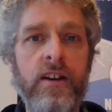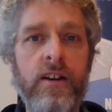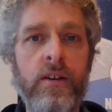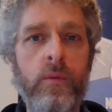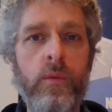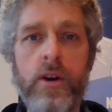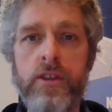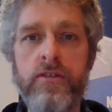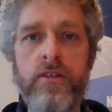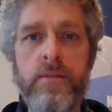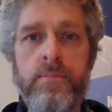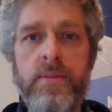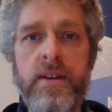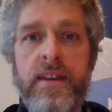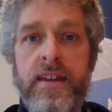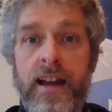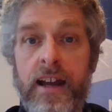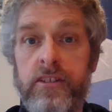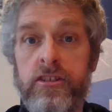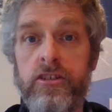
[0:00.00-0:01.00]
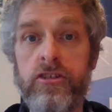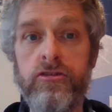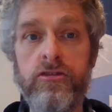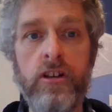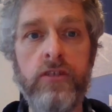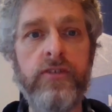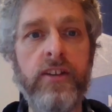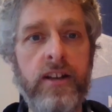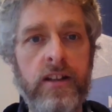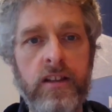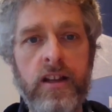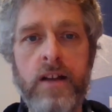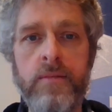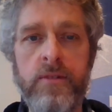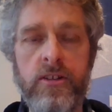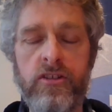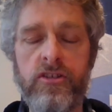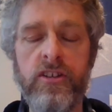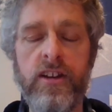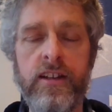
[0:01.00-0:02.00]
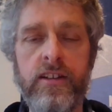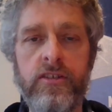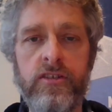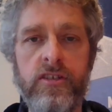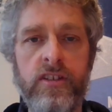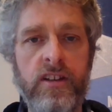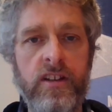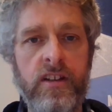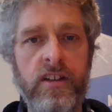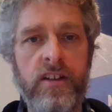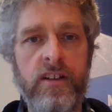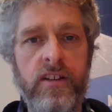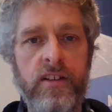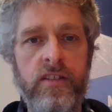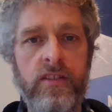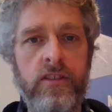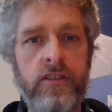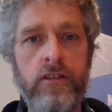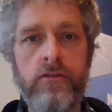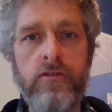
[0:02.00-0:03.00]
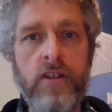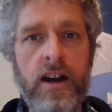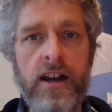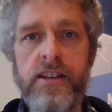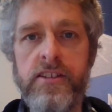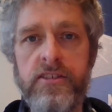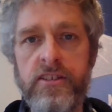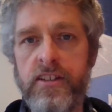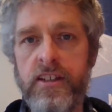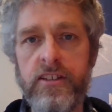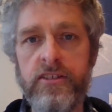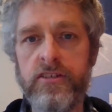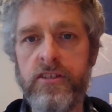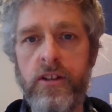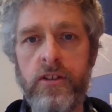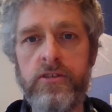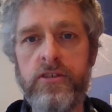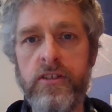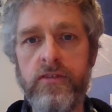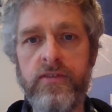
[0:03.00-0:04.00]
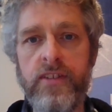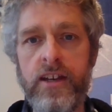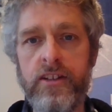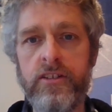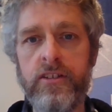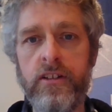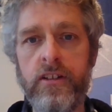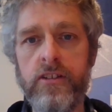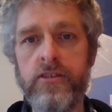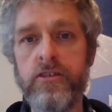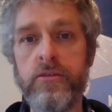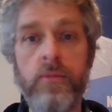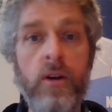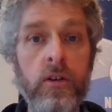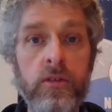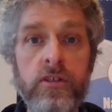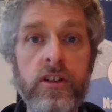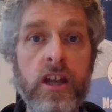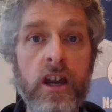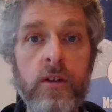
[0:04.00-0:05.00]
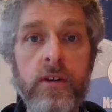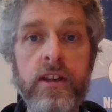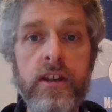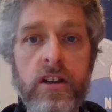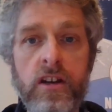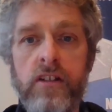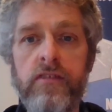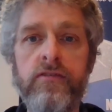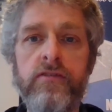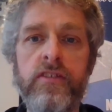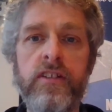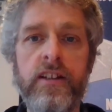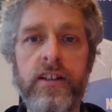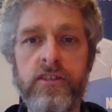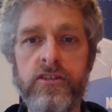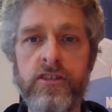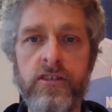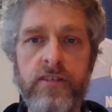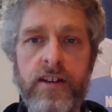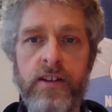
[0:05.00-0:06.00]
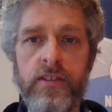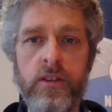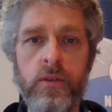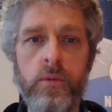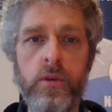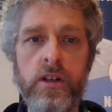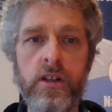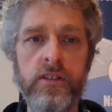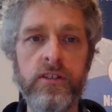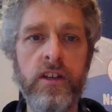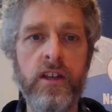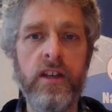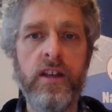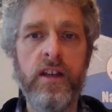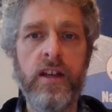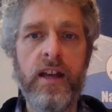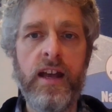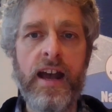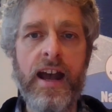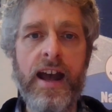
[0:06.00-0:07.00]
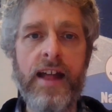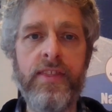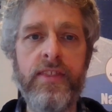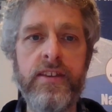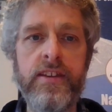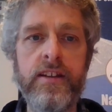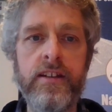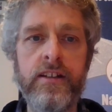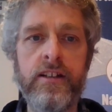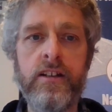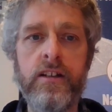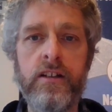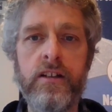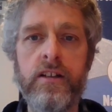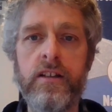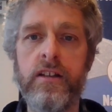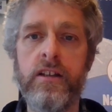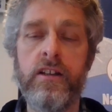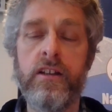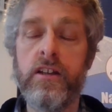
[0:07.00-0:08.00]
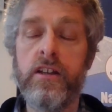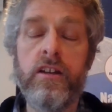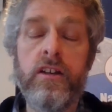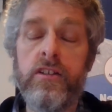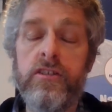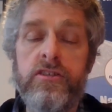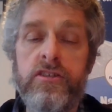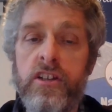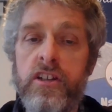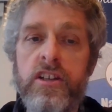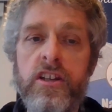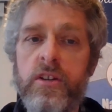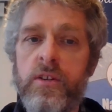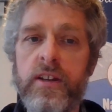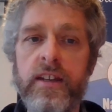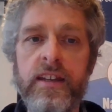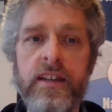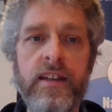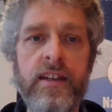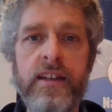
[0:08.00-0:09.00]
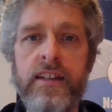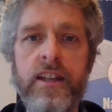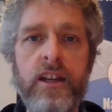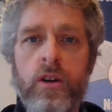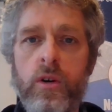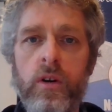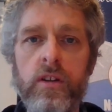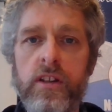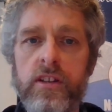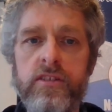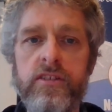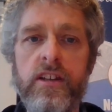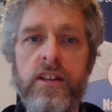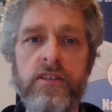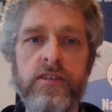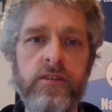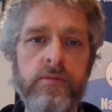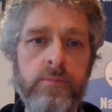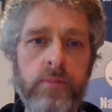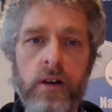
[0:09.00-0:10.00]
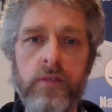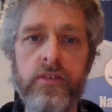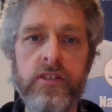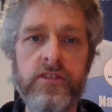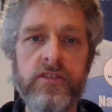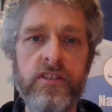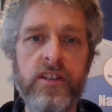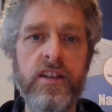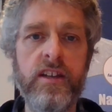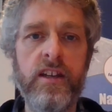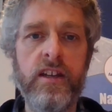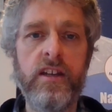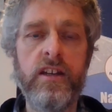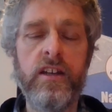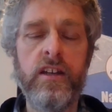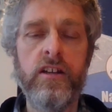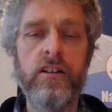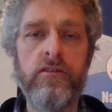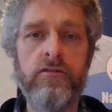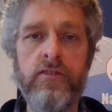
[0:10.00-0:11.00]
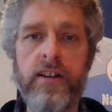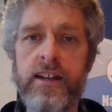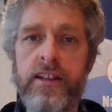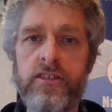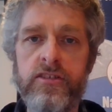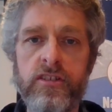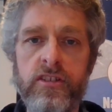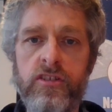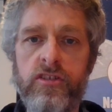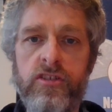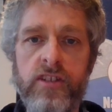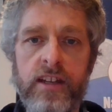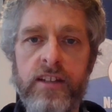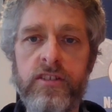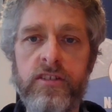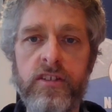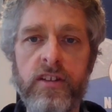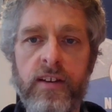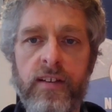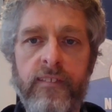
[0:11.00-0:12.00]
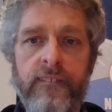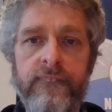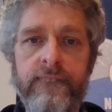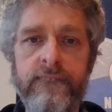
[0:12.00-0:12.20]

whether it be catastrophic climate change, the rise in exclusive nationalism, ongoing conflicts around the world, and the continuing inequalities of poverty, race and gender.